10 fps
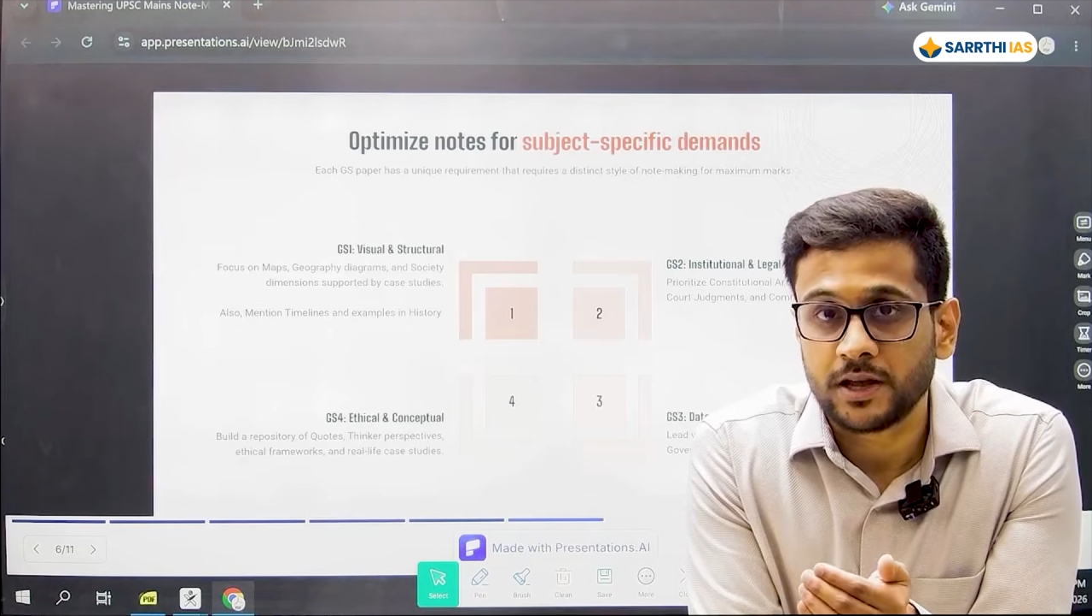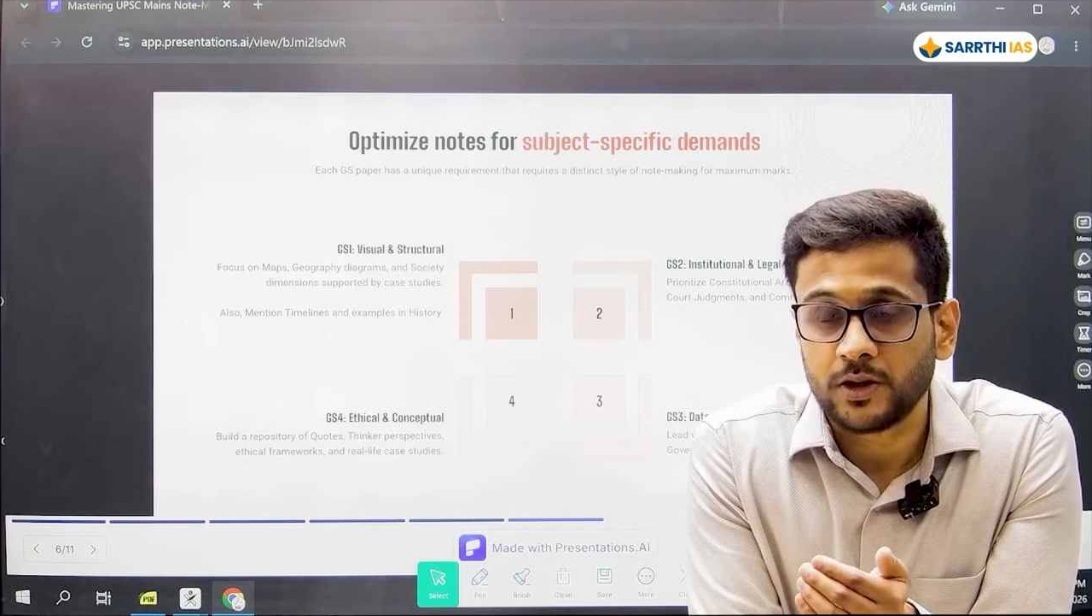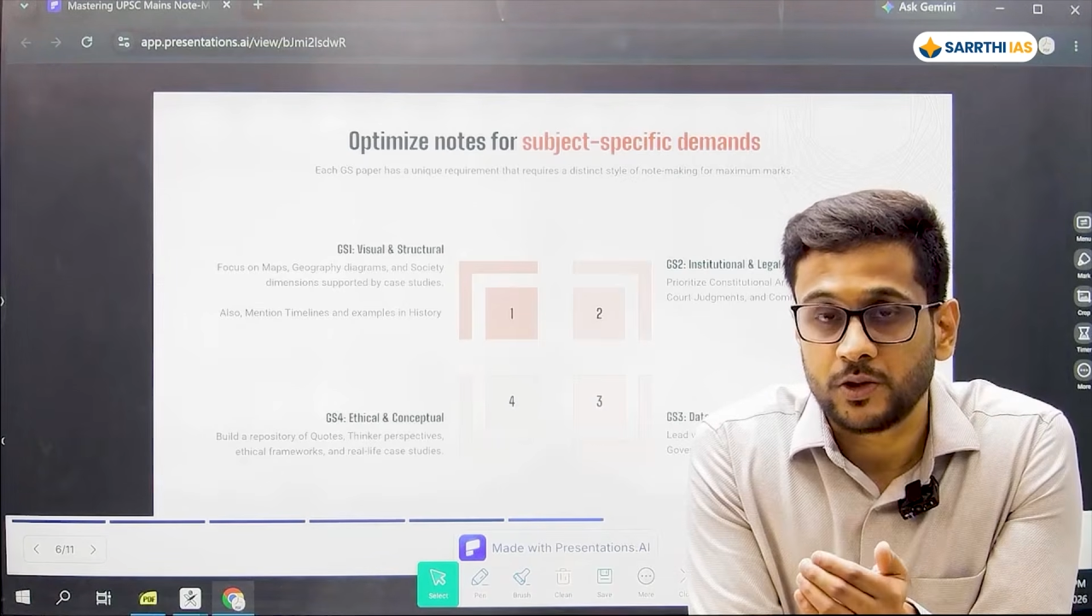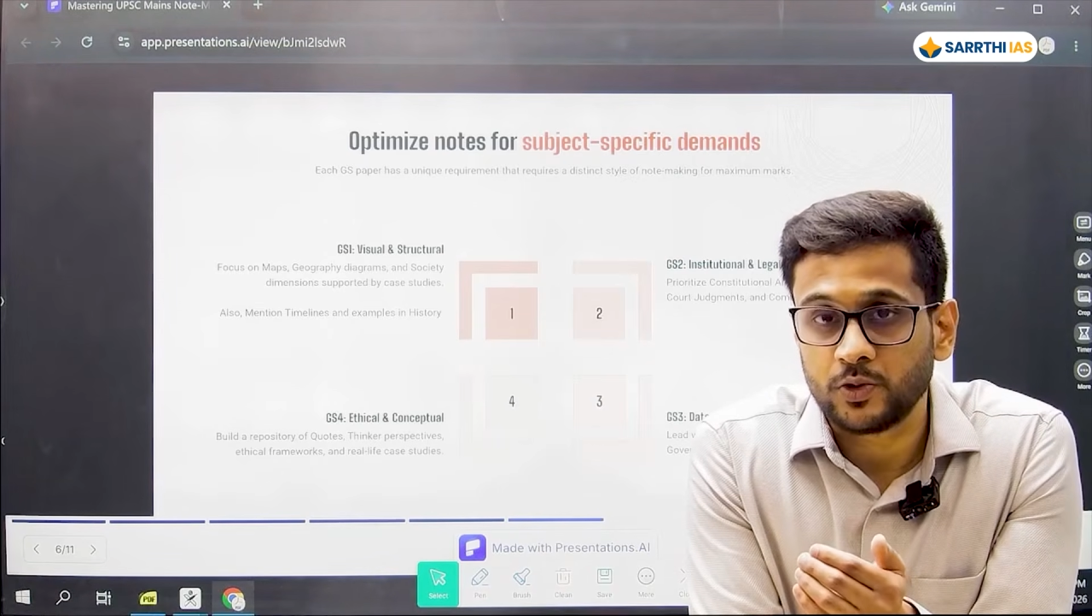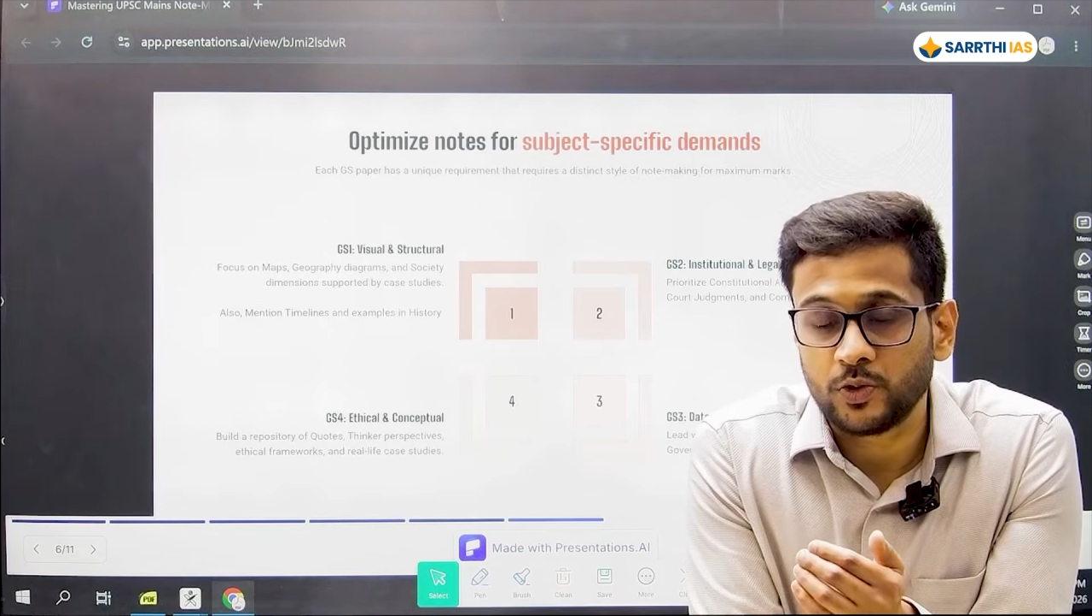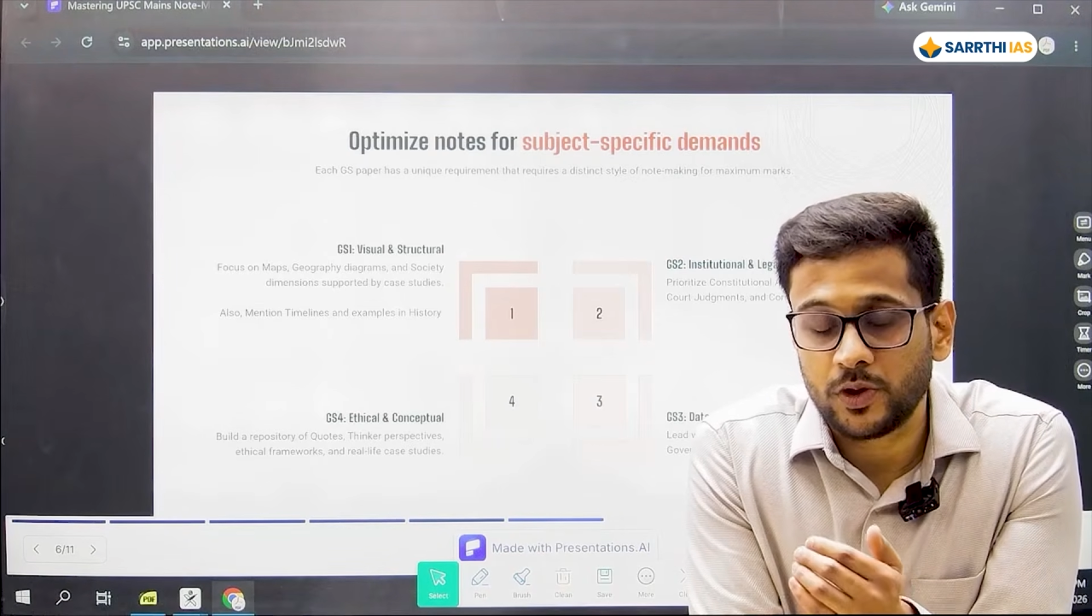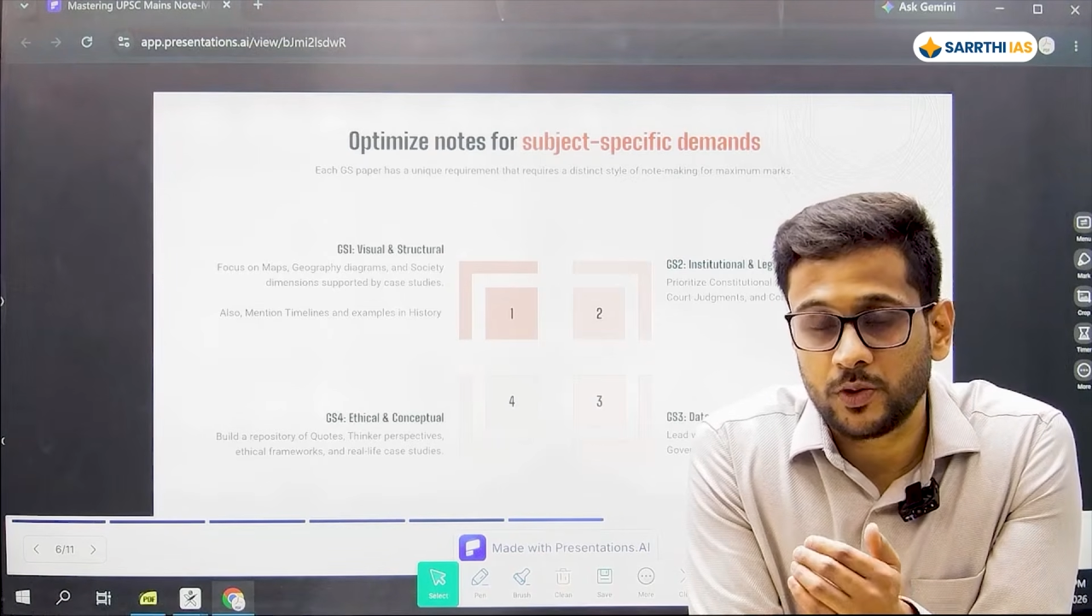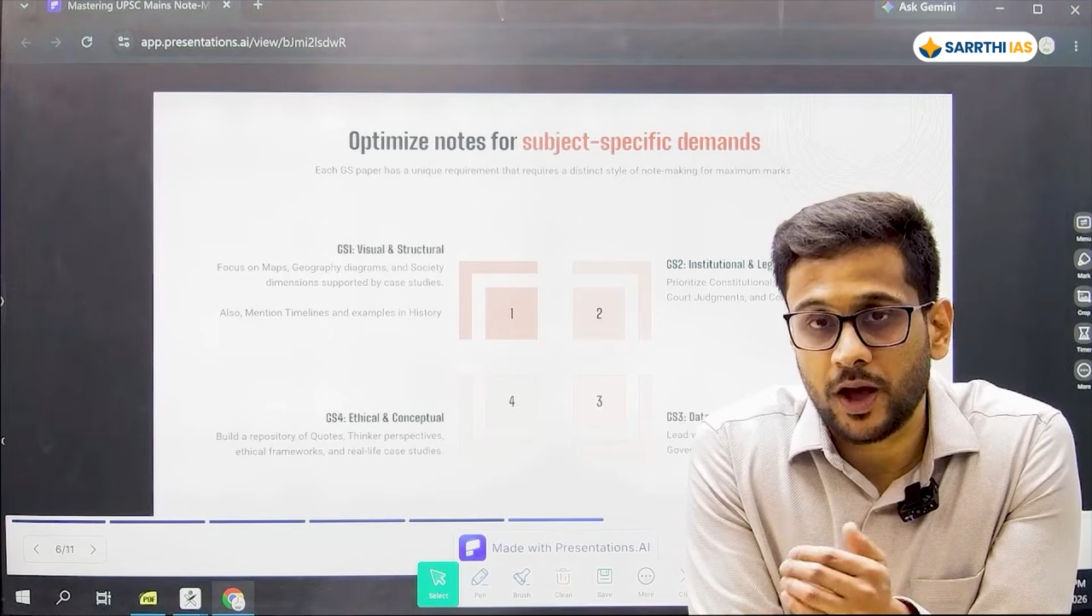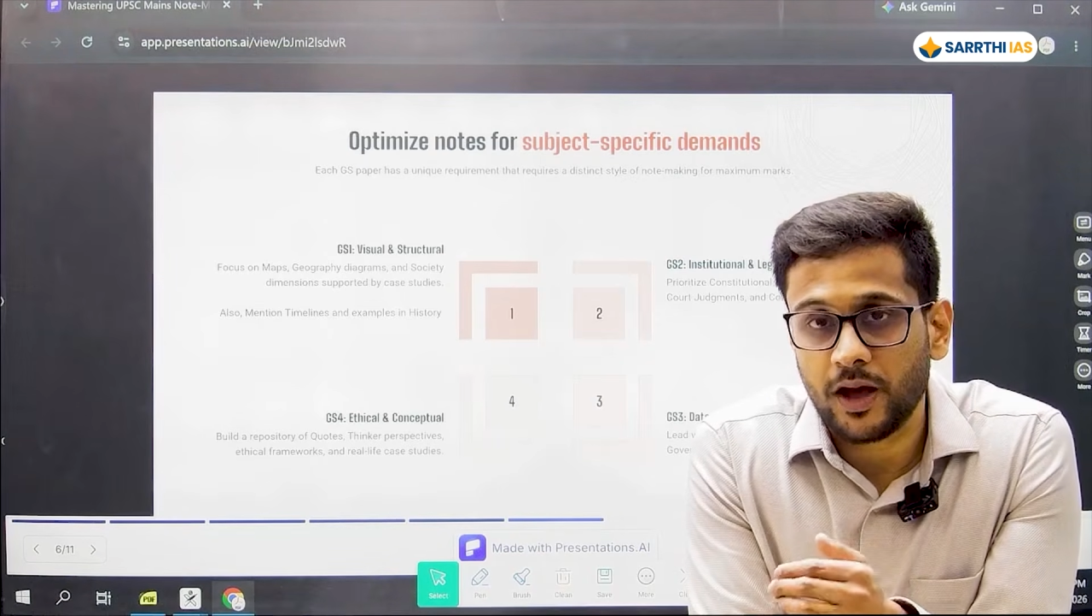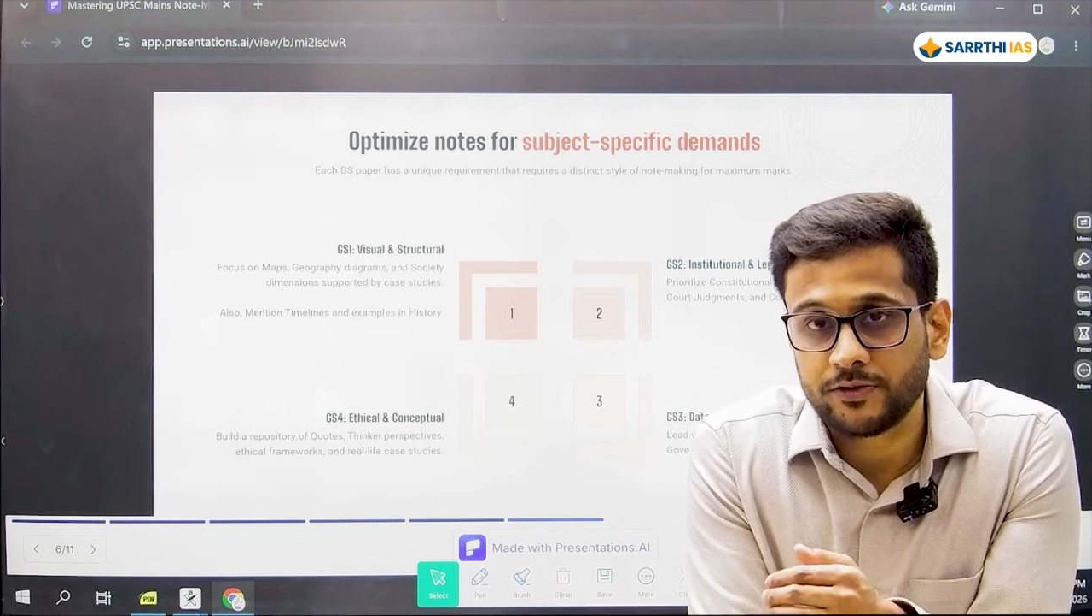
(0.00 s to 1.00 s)
You
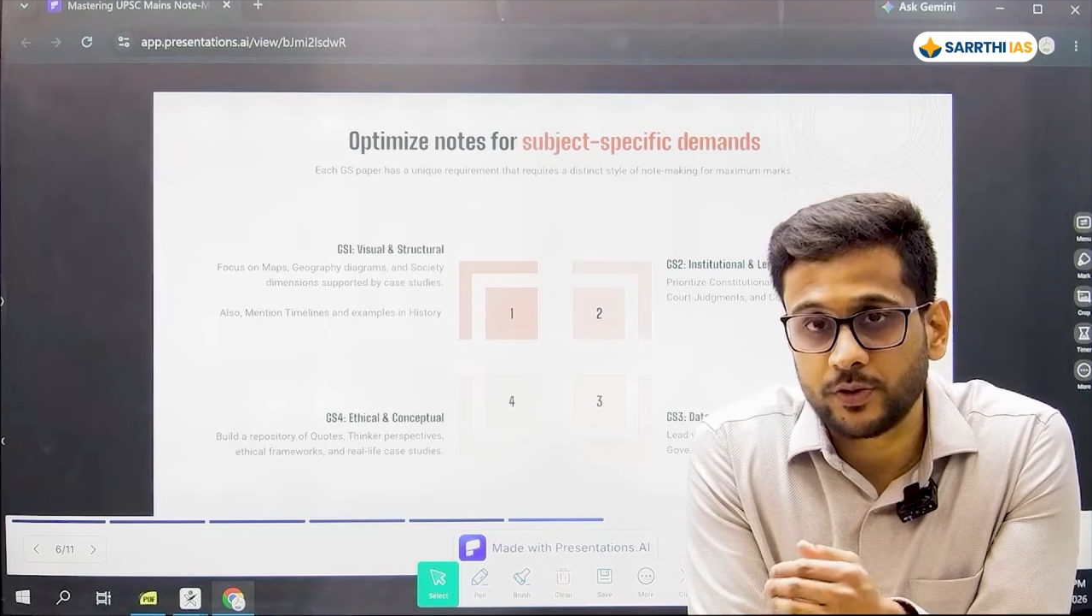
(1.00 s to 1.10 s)
have to